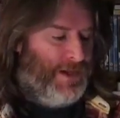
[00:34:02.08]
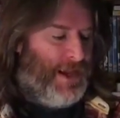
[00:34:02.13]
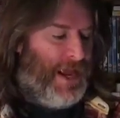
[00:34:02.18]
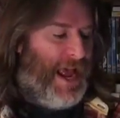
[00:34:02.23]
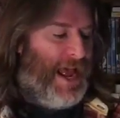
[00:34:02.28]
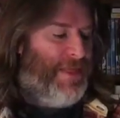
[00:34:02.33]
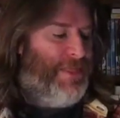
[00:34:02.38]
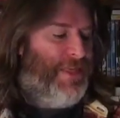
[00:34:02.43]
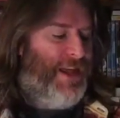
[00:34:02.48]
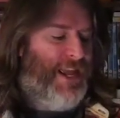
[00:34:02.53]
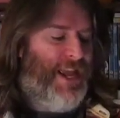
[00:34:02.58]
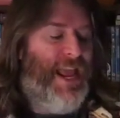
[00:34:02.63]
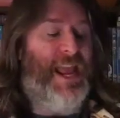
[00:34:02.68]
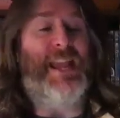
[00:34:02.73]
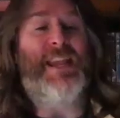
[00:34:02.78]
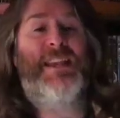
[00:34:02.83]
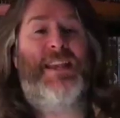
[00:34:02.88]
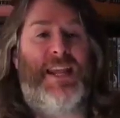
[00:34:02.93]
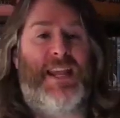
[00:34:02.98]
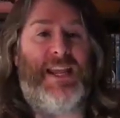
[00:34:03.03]
and the
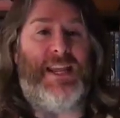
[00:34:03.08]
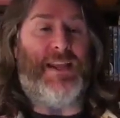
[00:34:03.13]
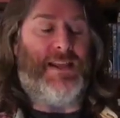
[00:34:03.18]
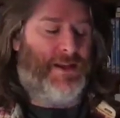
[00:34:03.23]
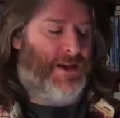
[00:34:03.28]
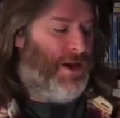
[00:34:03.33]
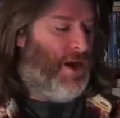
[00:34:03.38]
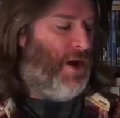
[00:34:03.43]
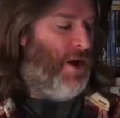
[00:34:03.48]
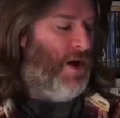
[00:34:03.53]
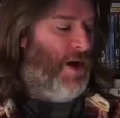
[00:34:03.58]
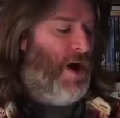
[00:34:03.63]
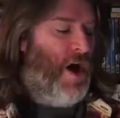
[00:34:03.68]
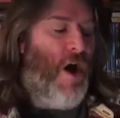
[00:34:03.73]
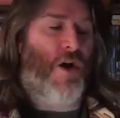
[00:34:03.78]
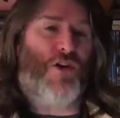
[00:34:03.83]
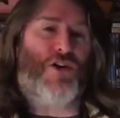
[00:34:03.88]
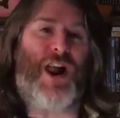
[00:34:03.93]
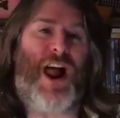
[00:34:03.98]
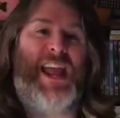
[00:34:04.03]
Hindi
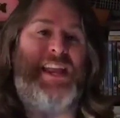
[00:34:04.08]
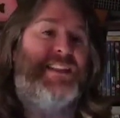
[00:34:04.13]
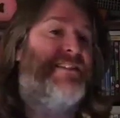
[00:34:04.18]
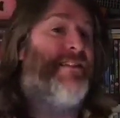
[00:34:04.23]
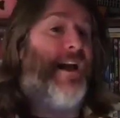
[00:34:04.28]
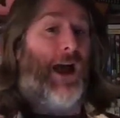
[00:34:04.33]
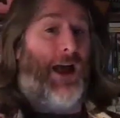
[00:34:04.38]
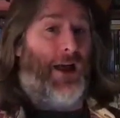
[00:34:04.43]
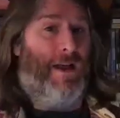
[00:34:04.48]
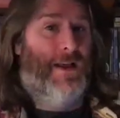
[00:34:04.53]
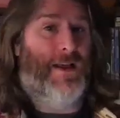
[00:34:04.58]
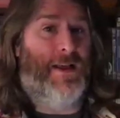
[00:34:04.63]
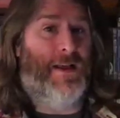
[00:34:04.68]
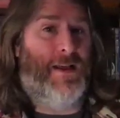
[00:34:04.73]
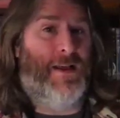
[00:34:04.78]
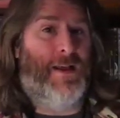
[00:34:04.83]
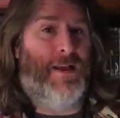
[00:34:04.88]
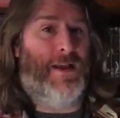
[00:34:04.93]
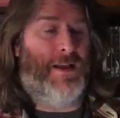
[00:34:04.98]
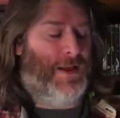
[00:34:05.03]
Raita?
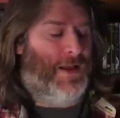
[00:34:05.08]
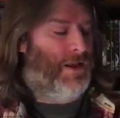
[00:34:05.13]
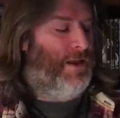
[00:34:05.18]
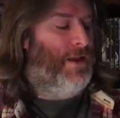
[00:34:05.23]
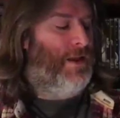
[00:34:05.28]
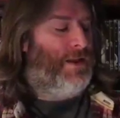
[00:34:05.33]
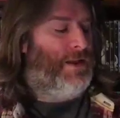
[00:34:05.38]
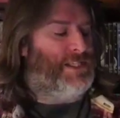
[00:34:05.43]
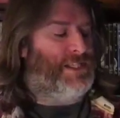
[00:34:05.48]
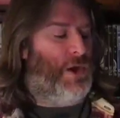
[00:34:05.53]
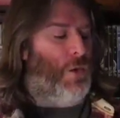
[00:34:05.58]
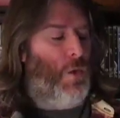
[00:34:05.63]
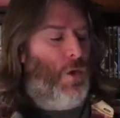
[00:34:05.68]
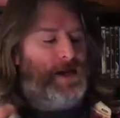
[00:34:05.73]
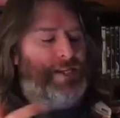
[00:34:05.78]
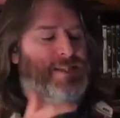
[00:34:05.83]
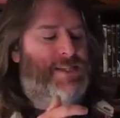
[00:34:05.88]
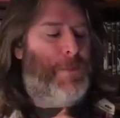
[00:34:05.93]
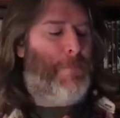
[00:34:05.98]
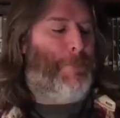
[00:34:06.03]
So
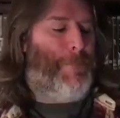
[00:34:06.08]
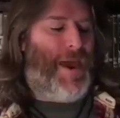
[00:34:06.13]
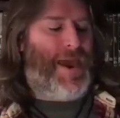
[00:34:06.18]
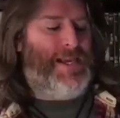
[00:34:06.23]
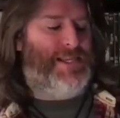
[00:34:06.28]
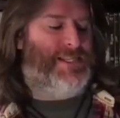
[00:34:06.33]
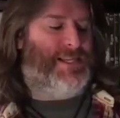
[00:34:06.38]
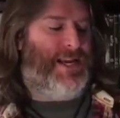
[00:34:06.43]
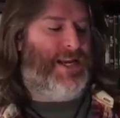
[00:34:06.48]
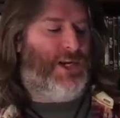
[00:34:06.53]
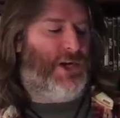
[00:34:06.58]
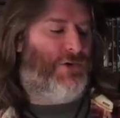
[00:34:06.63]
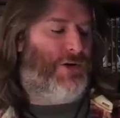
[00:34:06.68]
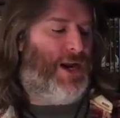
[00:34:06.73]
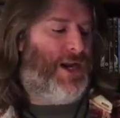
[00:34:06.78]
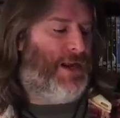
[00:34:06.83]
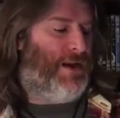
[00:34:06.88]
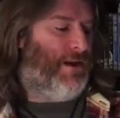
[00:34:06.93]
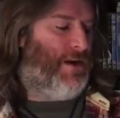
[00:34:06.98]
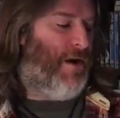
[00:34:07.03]
what is the base
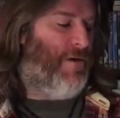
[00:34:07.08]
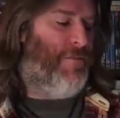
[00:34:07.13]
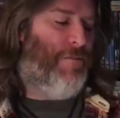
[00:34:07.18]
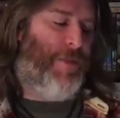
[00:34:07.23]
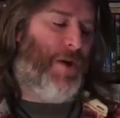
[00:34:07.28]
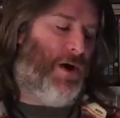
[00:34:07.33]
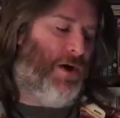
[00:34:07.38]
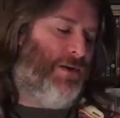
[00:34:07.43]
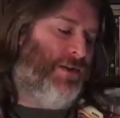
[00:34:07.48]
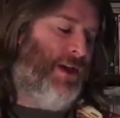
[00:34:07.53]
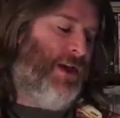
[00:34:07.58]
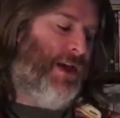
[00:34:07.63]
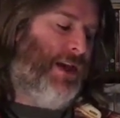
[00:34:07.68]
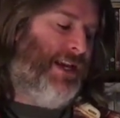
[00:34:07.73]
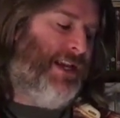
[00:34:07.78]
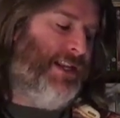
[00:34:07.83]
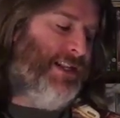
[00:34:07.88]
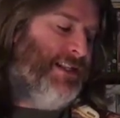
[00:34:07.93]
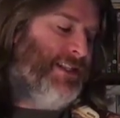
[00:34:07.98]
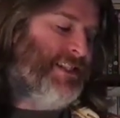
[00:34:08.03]
ingredient of both
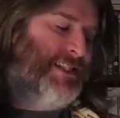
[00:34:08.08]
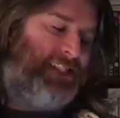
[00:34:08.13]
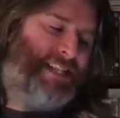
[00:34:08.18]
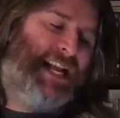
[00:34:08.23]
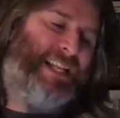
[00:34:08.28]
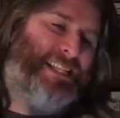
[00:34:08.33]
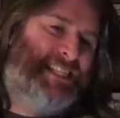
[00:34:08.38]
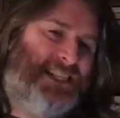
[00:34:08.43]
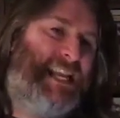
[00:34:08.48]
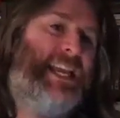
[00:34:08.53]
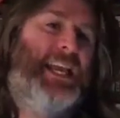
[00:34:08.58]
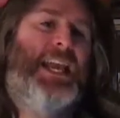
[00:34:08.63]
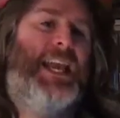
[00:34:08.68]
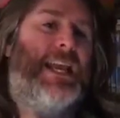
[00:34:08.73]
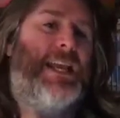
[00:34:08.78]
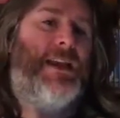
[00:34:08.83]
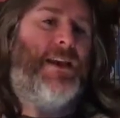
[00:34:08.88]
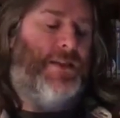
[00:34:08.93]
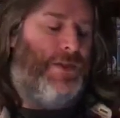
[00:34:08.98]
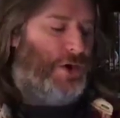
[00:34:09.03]

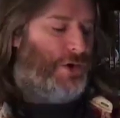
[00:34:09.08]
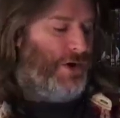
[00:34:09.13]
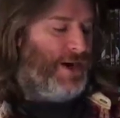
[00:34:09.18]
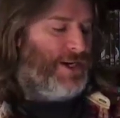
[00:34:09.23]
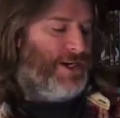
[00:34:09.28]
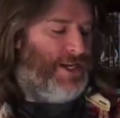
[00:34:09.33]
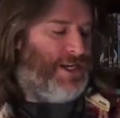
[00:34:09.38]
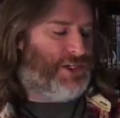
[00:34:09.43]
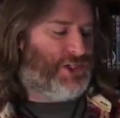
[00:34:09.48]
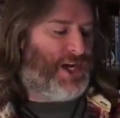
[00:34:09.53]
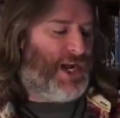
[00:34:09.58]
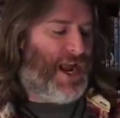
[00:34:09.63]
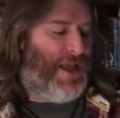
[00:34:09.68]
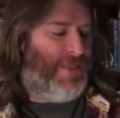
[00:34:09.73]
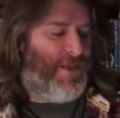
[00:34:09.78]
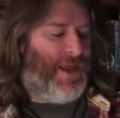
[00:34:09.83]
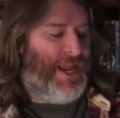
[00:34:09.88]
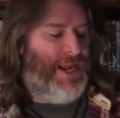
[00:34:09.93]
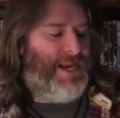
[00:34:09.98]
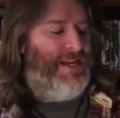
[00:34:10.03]
Tzatziki, the Greek dish,
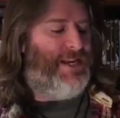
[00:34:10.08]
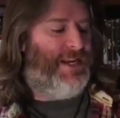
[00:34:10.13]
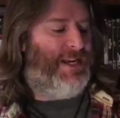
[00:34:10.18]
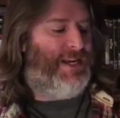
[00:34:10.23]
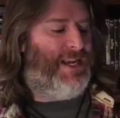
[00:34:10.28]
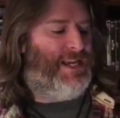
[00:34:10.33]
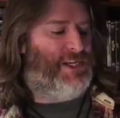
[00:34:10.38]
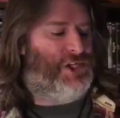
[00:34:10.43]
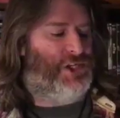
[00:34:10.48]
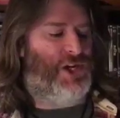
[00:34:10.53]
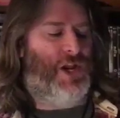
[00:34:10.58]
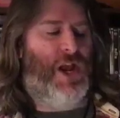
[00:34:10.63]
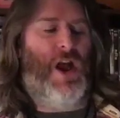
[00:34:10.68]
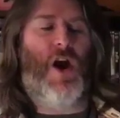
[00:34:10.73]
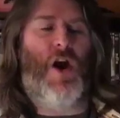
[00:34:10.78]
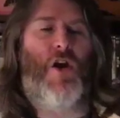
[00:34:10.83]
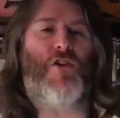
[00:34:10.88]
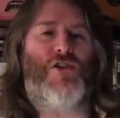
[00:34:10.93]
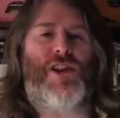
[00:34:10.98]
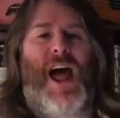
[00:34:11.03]
and the Hindi dish
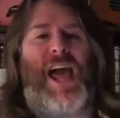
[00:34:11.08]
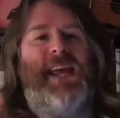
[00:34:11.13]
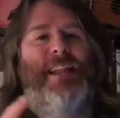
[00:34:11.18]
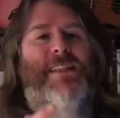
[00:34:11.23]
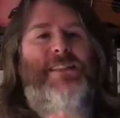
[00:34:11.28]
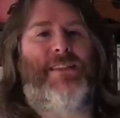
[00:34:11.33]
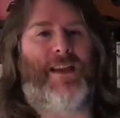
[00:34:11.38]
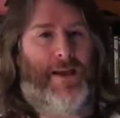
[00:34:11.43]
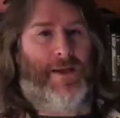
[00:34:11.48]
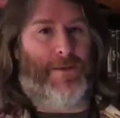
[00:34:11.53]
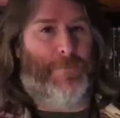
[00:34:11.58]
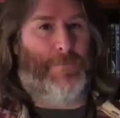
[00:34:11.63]
Raita?